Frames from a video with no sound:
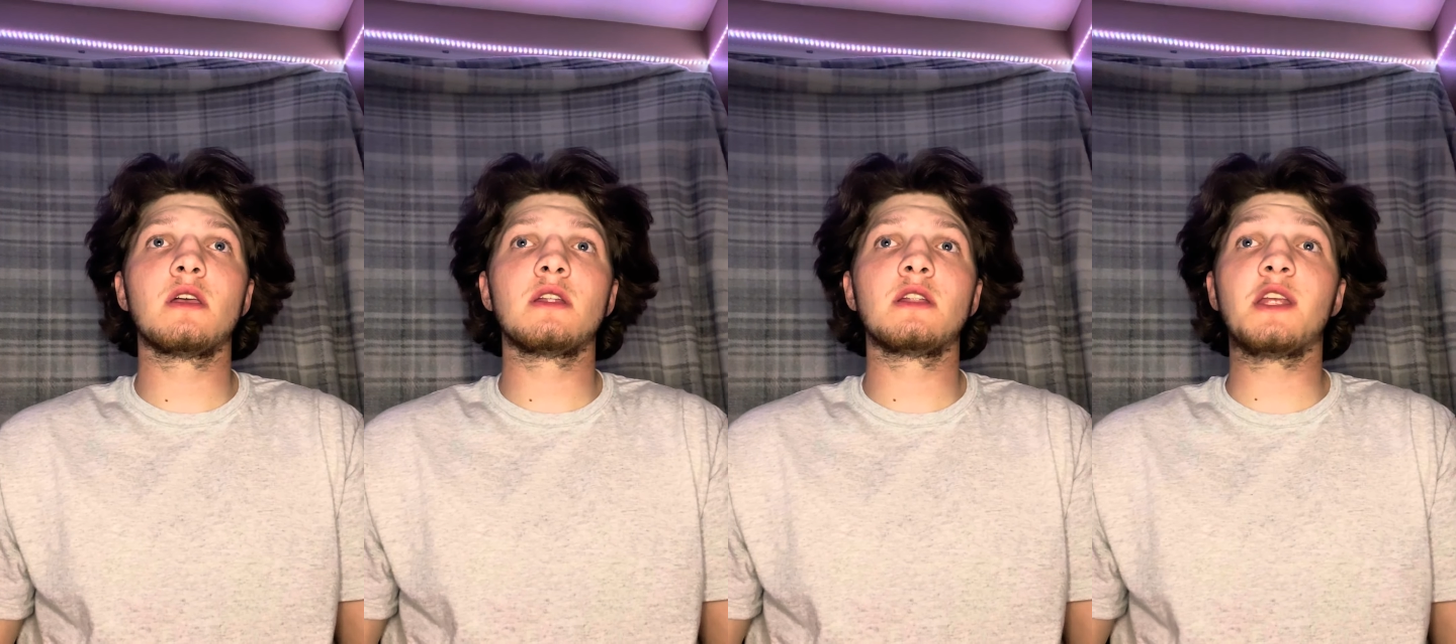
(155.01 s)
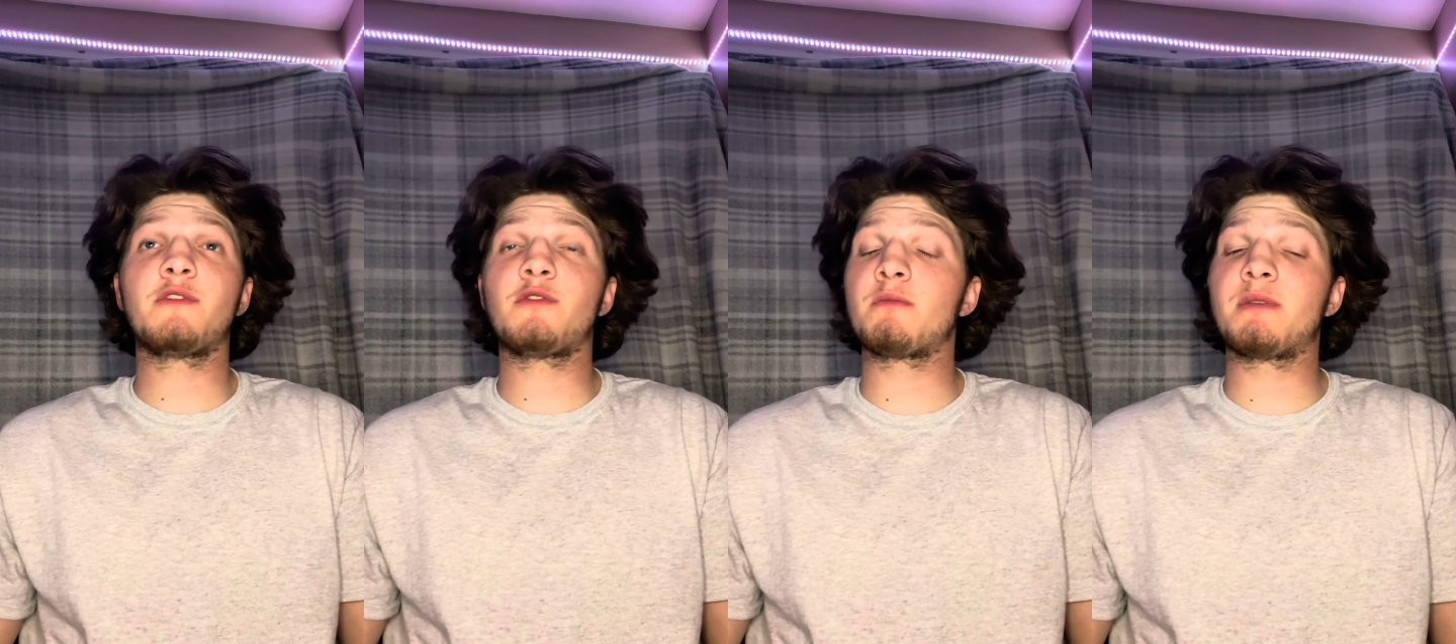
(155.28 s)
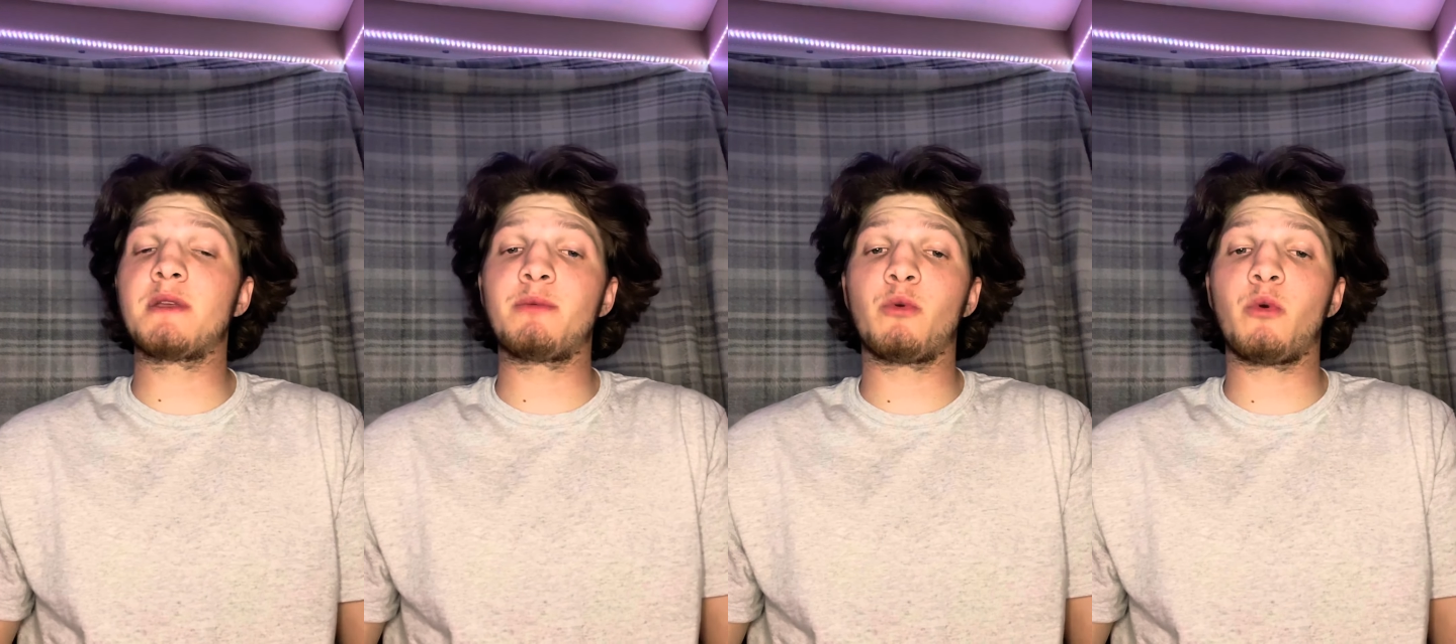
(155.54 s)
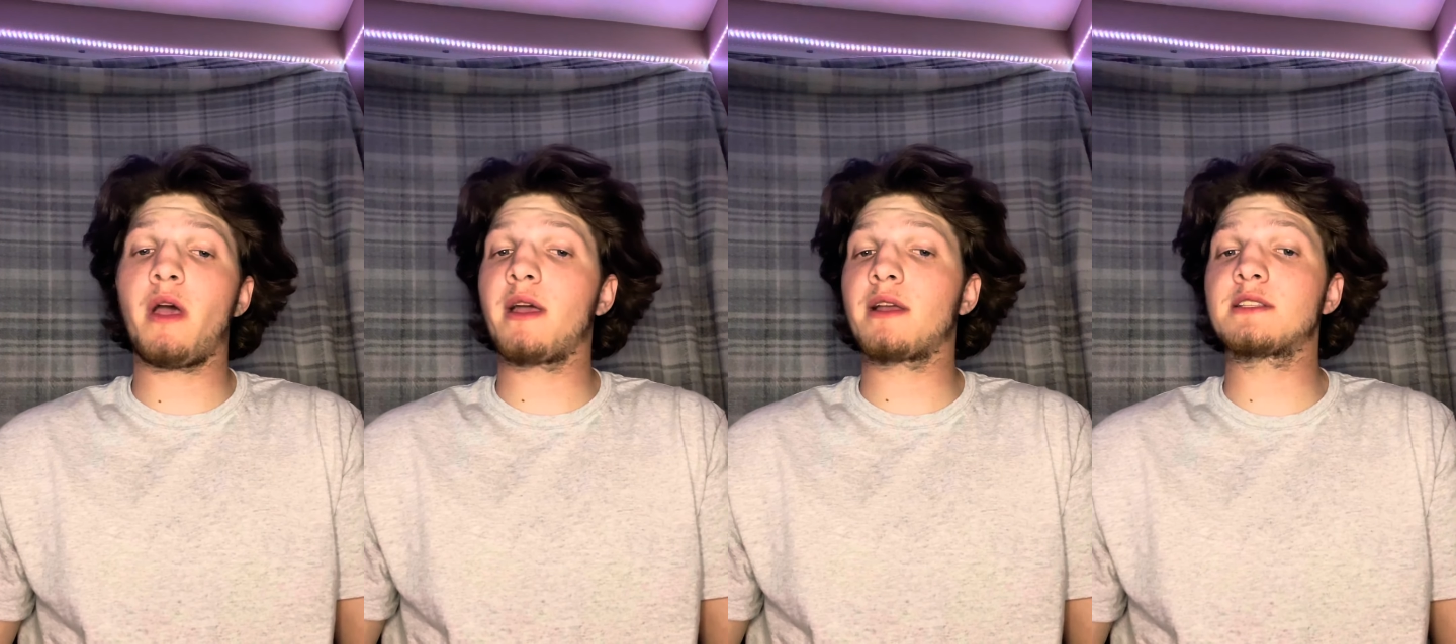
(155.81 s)
different people
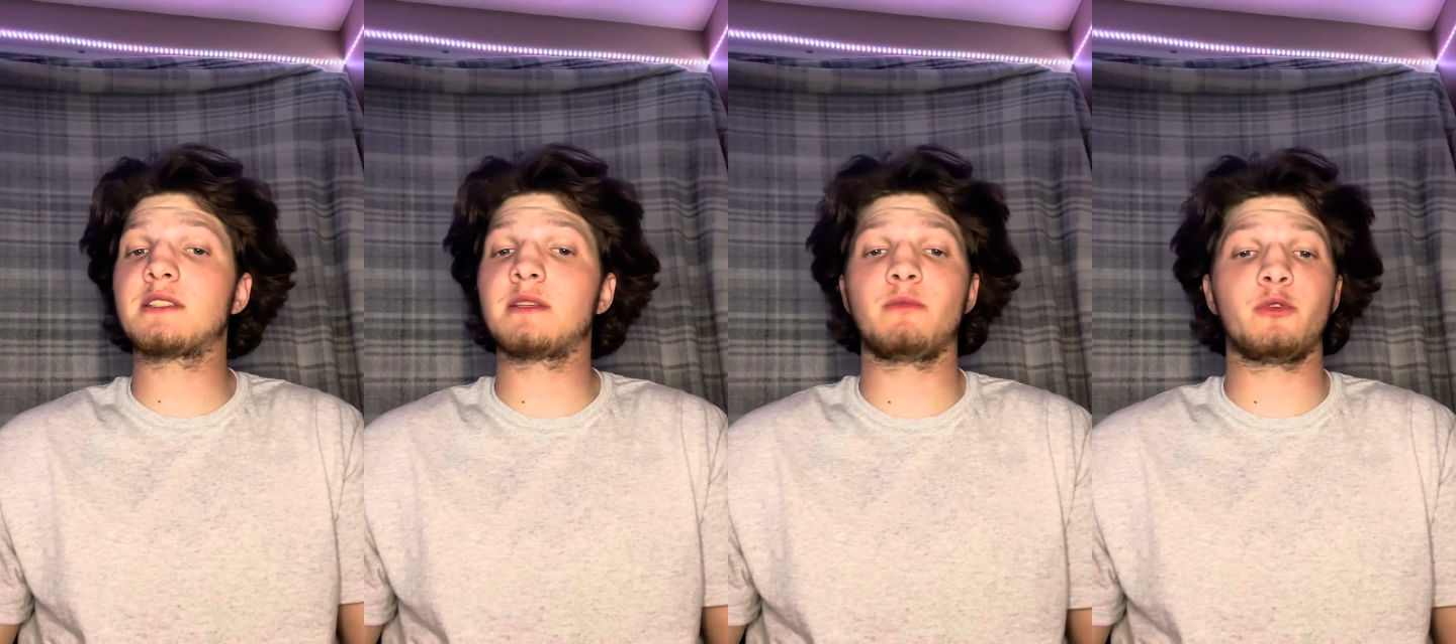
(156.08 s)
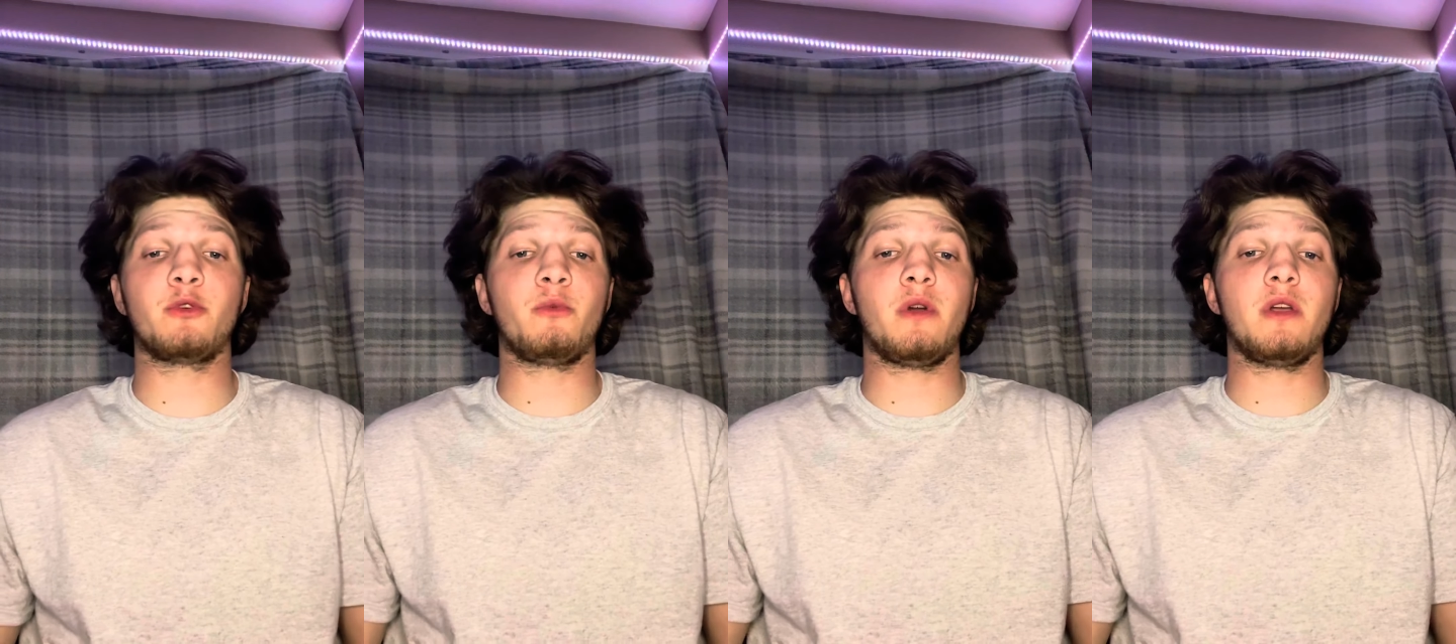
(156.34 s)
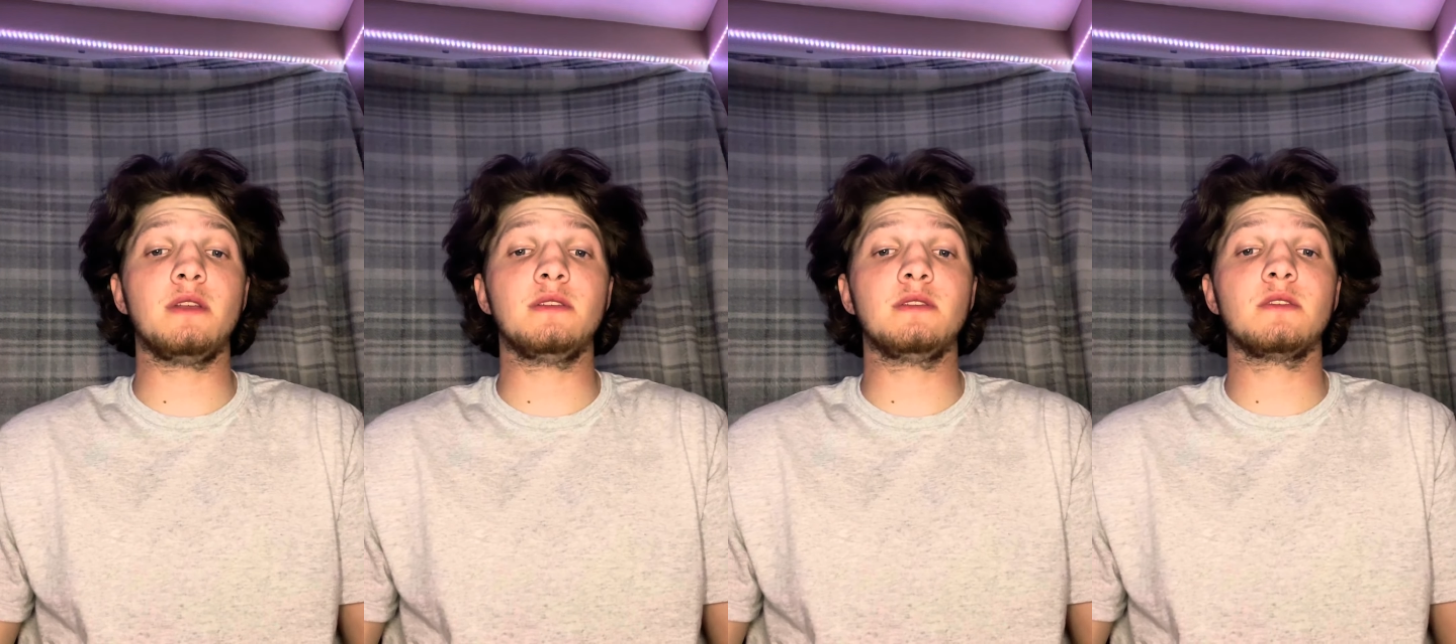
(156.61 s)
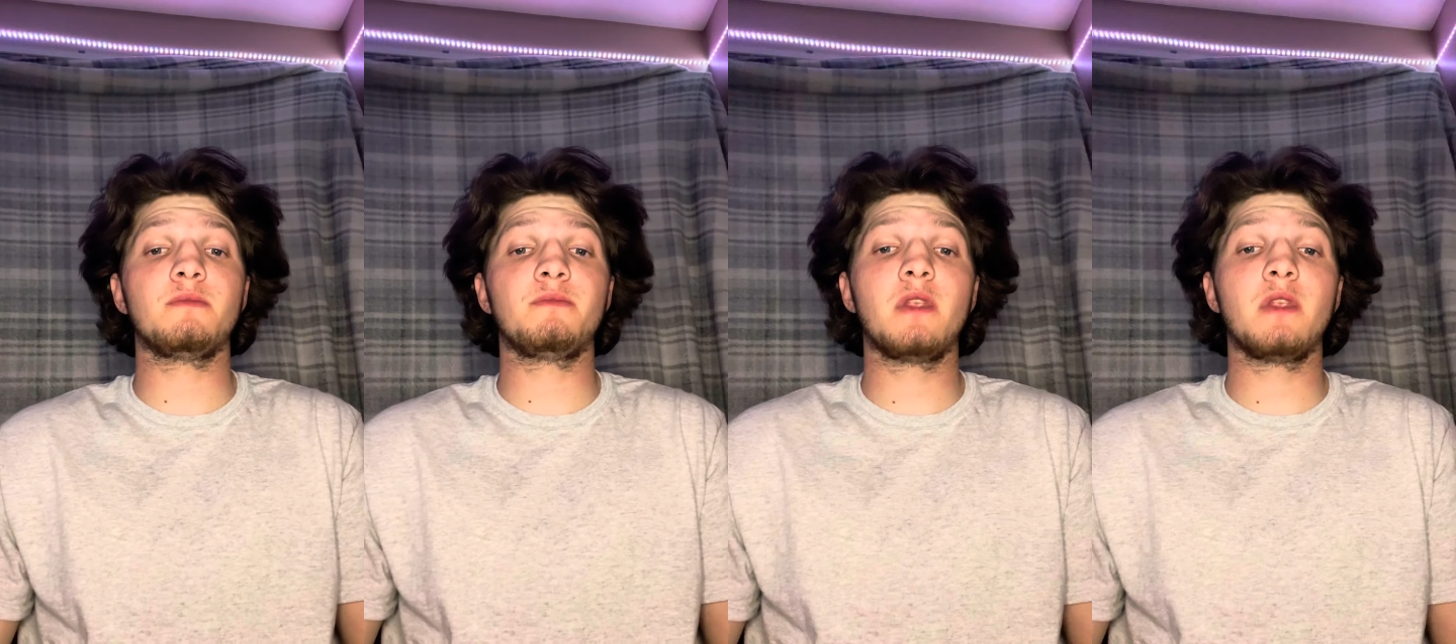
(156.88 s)
act similar ways.